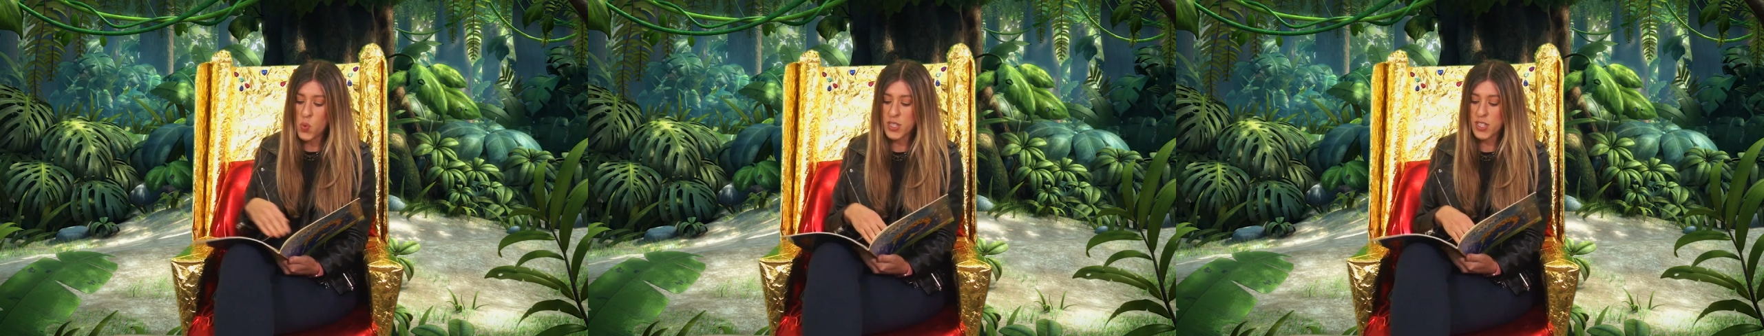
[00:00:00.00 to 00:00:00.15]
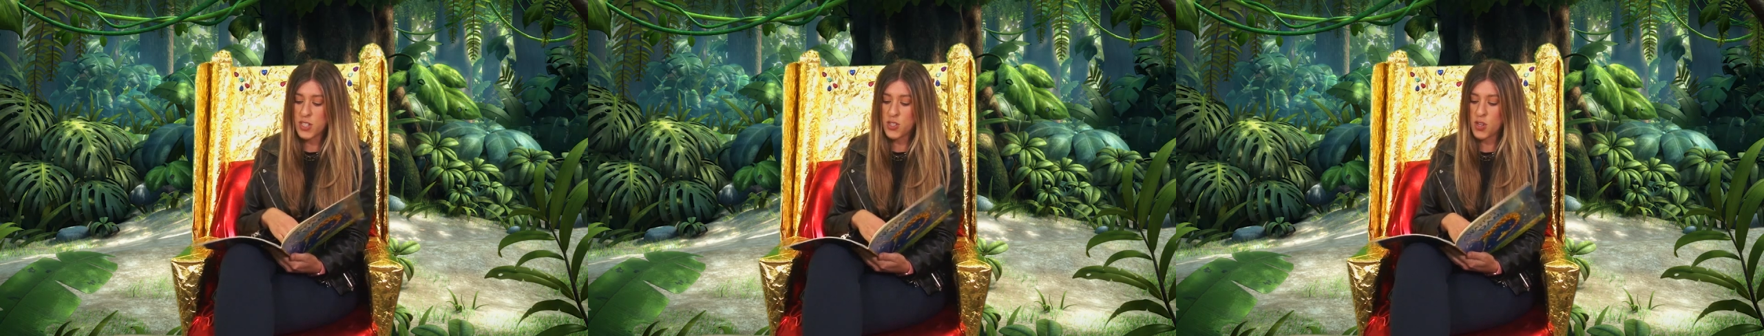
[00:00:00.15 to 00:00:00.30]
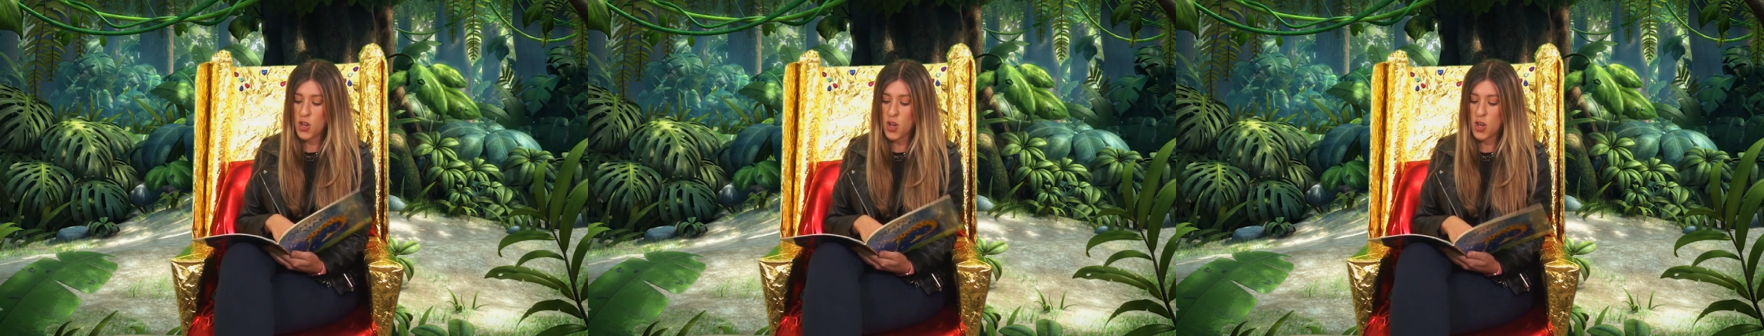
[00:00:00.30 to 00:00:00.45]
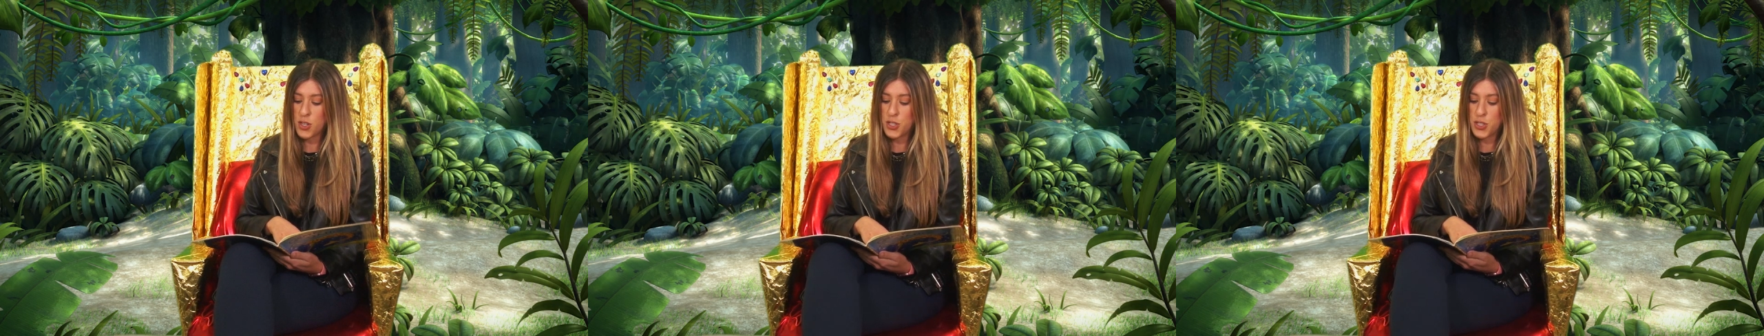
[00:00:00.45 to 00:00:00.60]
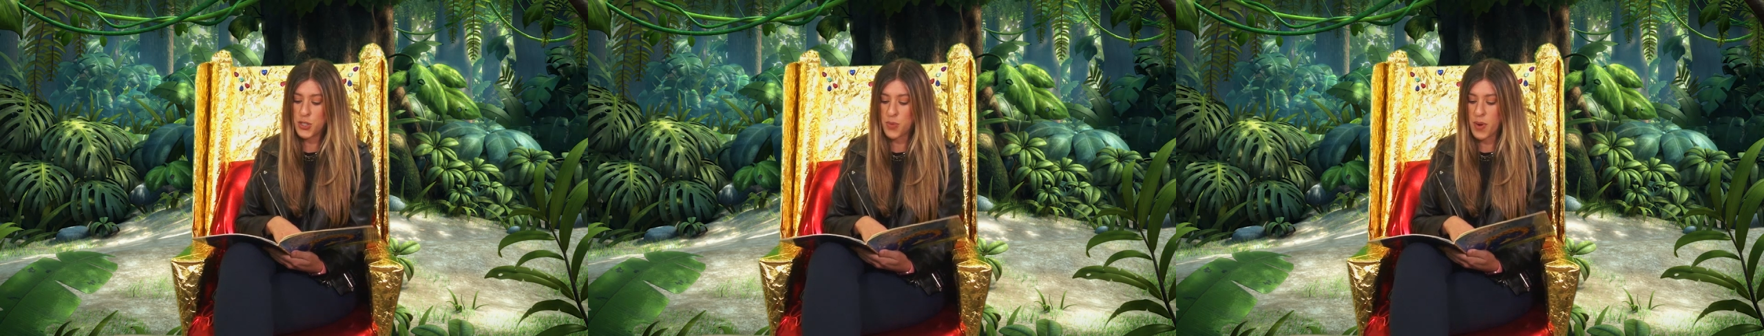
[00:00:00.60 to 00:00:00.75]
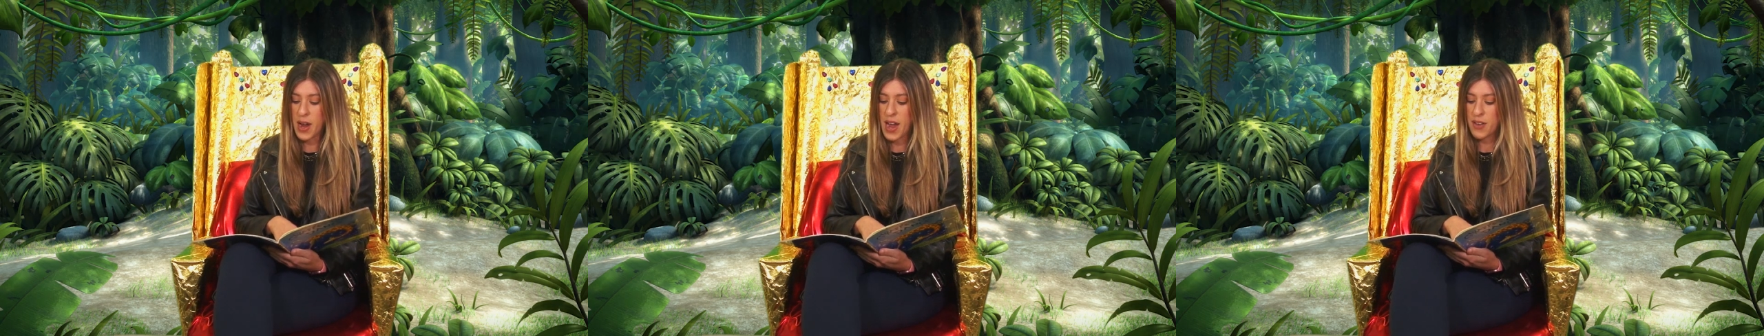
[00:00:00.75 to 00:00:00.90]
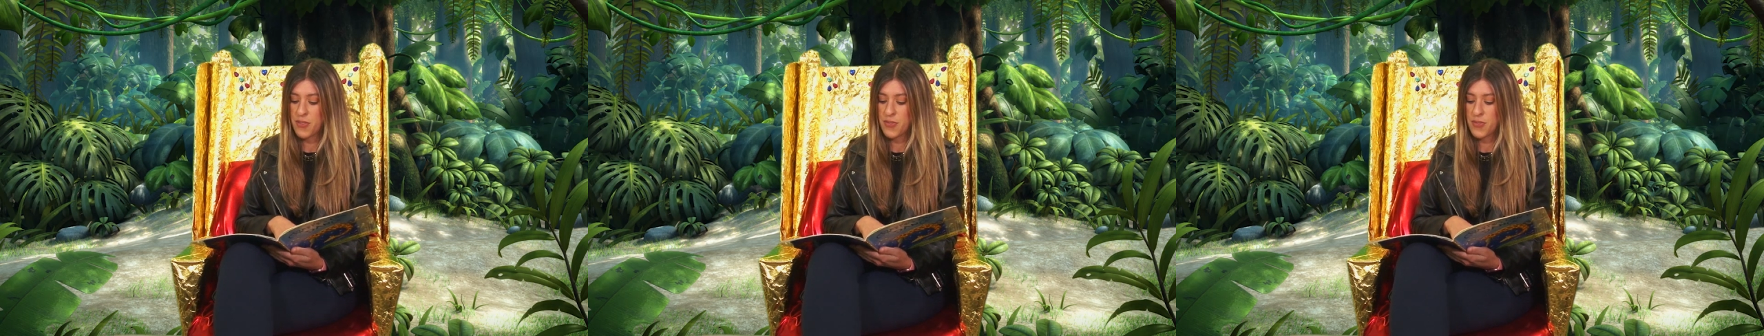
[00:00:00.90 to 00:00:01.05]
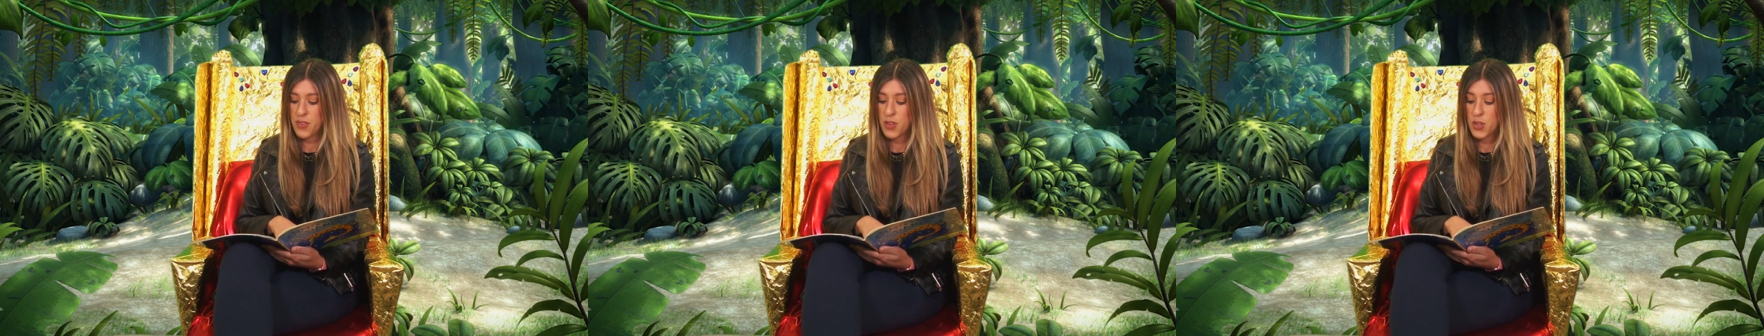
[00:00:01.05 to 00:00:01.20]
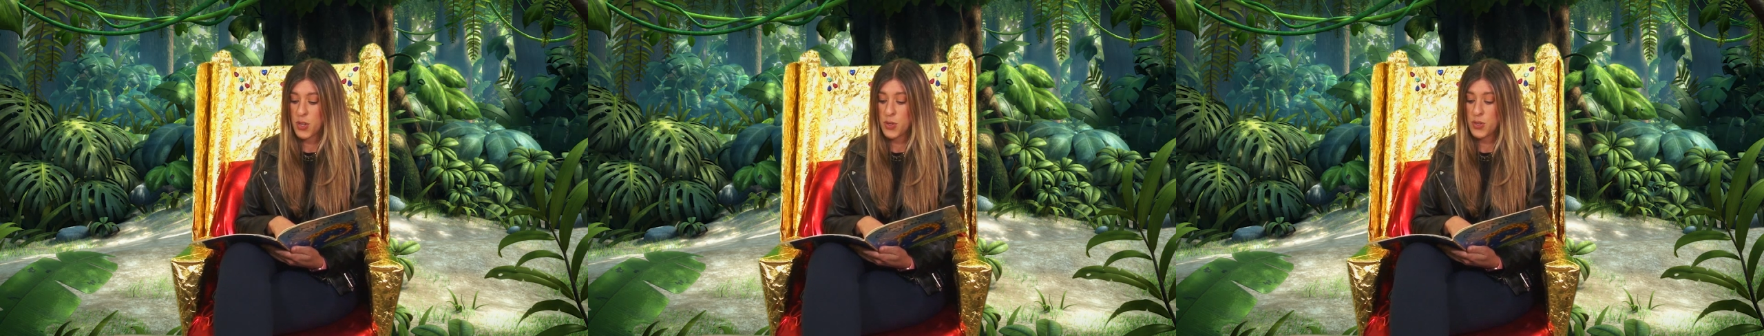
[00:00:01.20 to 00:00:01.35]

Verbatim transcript: was a tall giraffe